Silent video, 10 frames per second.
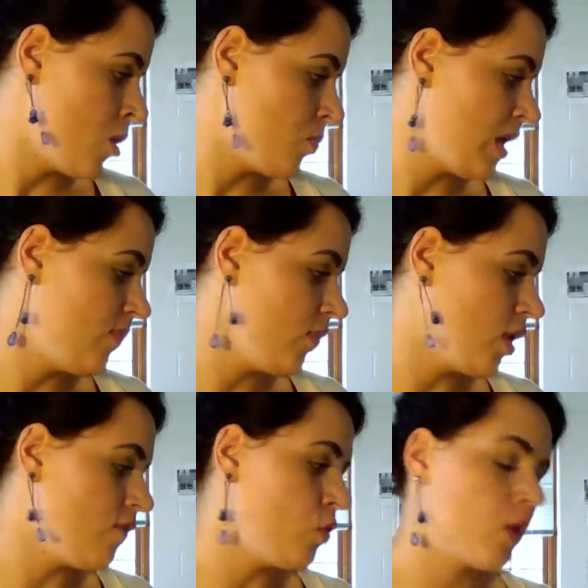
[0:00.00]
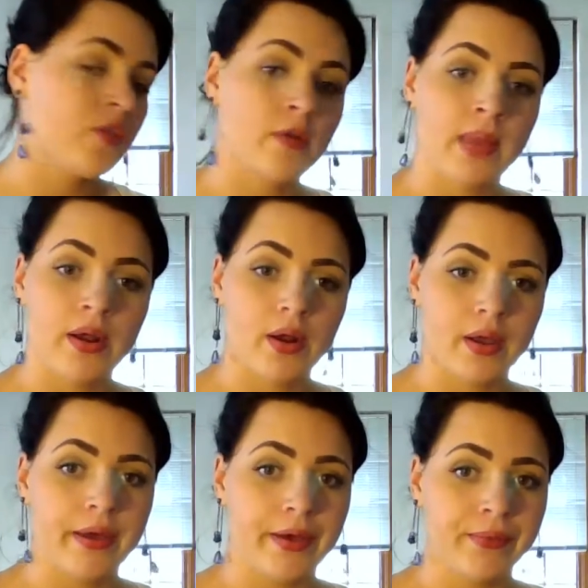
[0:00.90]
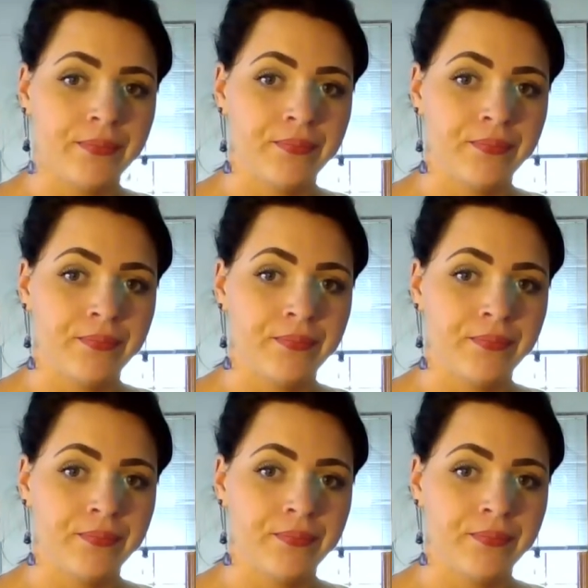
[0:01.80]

people of North America,